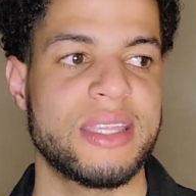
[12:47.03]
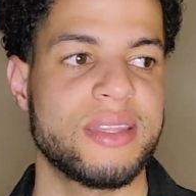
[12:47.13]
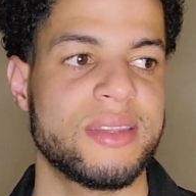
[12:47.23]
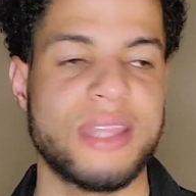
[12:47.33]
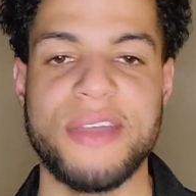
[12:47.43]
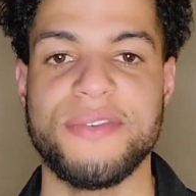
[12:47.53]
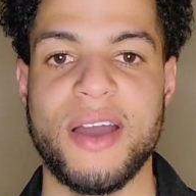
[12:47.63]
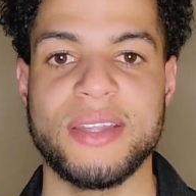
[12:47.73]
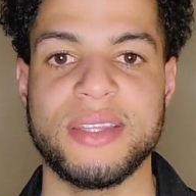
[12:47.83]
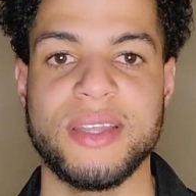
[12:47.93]
They
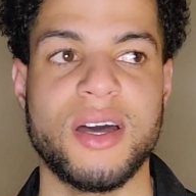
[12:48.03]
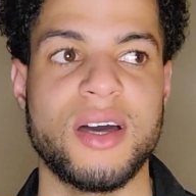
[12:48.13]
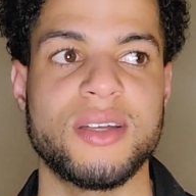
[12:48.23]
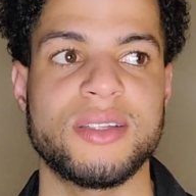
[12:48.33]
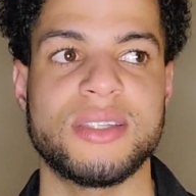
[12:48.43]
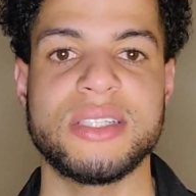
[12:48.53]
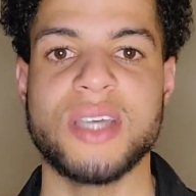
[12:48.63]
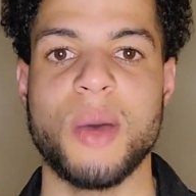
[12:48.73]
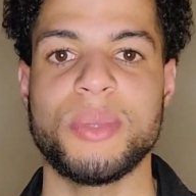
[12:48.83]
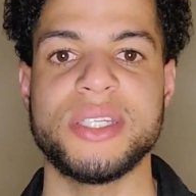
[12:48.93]
find uh, these
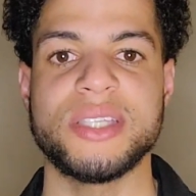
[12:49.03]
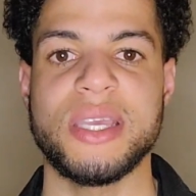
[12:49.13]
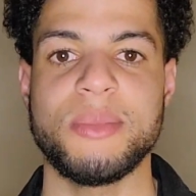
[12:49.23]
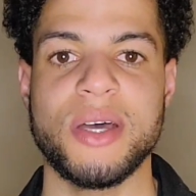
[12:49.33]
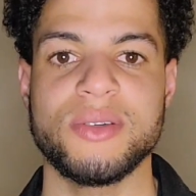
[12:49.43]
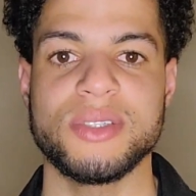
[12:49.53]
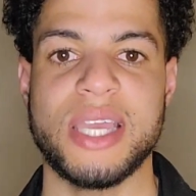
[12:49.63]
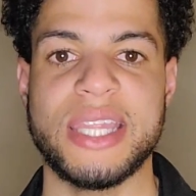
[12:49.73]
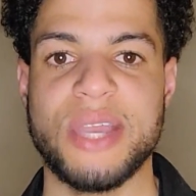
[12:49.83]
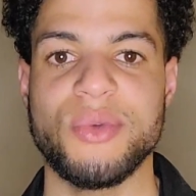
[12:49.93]
companies' emails
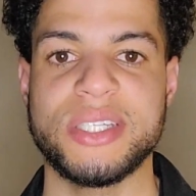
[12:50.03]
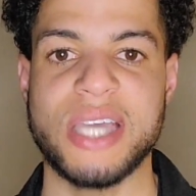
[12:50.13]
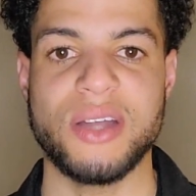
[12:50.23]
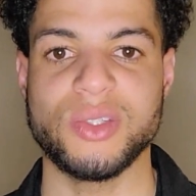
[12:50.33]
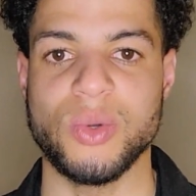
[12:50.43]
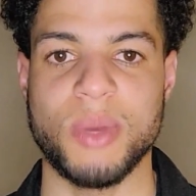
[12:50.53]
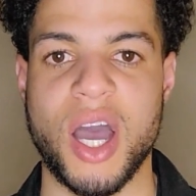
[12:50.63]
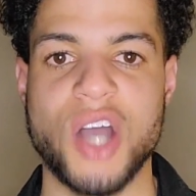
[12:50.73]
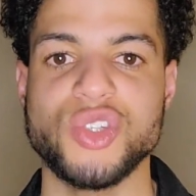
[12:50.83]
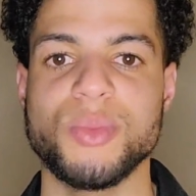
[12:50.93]
and they reach out to them
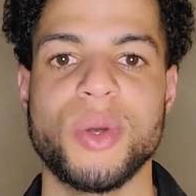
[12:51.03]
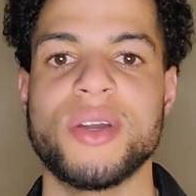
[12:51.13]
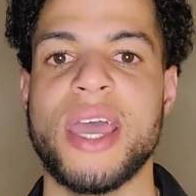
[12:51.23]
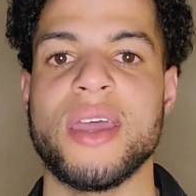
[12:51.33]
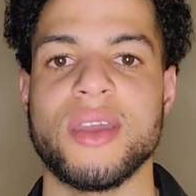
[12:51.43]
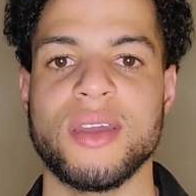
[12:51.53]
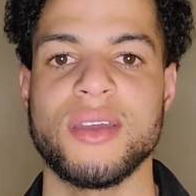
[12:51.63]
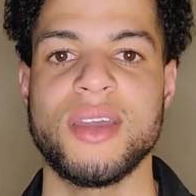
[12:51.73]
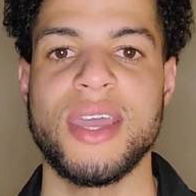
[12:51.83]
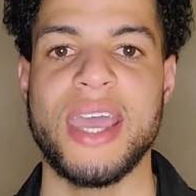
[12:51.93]
100 per day.
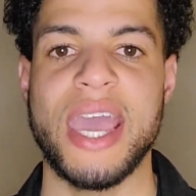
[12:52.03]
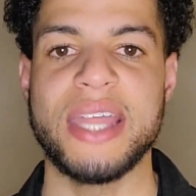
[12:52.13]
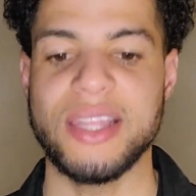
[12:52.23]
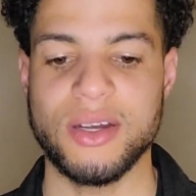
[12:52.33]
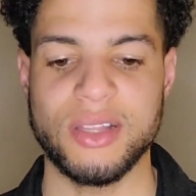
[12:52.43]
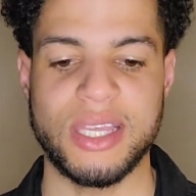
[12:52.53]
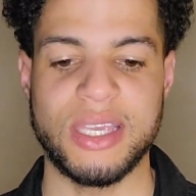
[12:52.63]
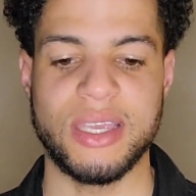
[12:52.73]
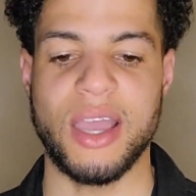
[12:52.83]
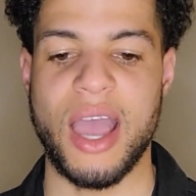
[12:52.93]
And
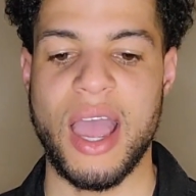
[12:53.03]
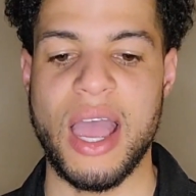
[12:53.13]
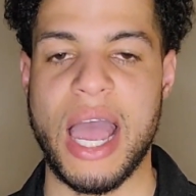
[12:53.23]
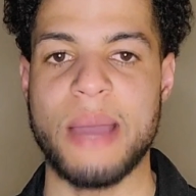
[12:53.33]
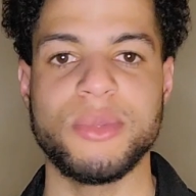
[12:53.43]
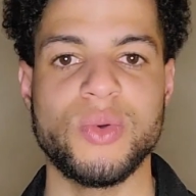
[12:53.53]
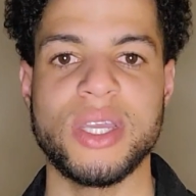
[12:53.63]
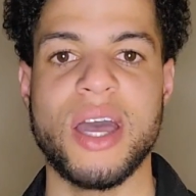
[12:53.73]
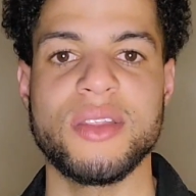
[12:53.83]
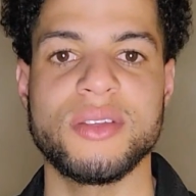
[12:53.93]
literally, I'm doing
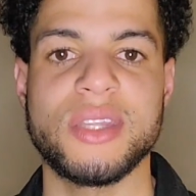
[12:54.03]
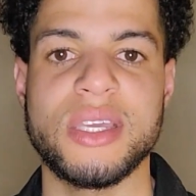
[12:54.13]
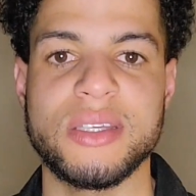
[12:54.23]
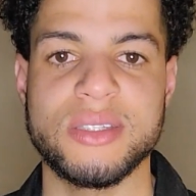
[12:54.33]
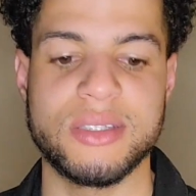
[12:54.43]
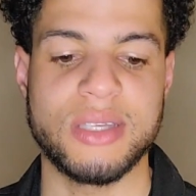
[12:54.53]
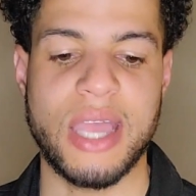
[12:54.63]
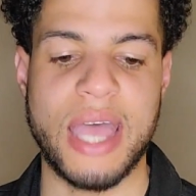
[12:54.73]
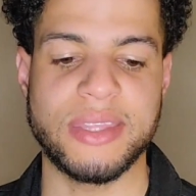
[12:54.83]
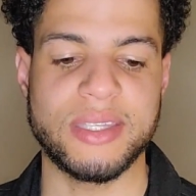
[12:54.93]
other things
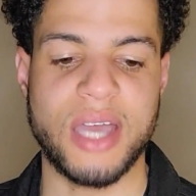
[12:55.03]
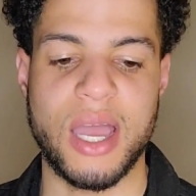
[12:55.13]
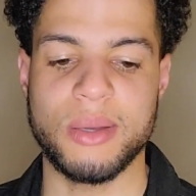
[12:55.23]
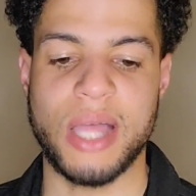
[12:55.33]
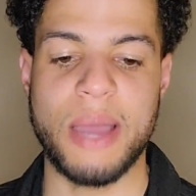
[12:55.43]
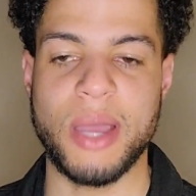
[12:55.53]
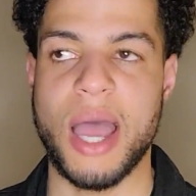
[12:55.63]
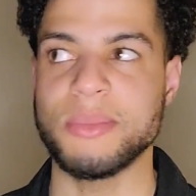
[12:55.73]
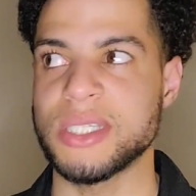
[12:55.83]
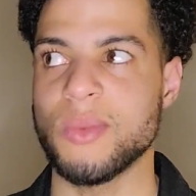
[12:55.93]
at the time. I'm,
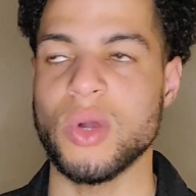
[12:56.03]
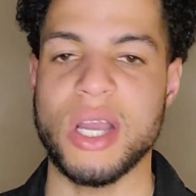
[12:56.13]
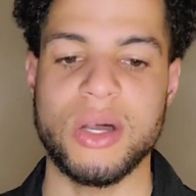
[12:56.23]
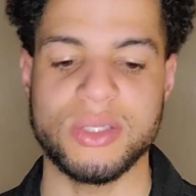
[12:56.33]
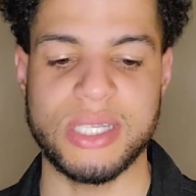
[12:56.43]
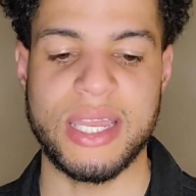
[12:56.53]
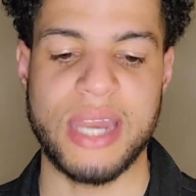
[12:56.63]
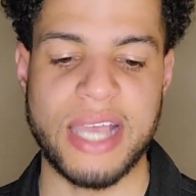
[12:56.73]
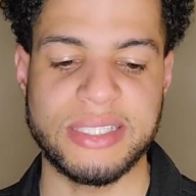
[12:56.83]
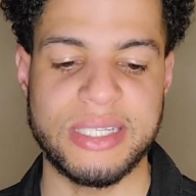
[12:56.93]
I'm somewhere else and
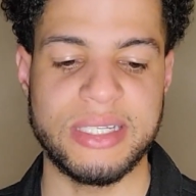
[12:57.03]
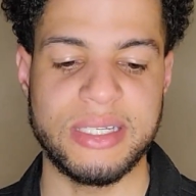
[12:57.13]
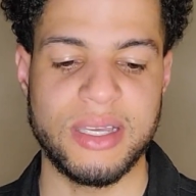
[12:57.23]
I see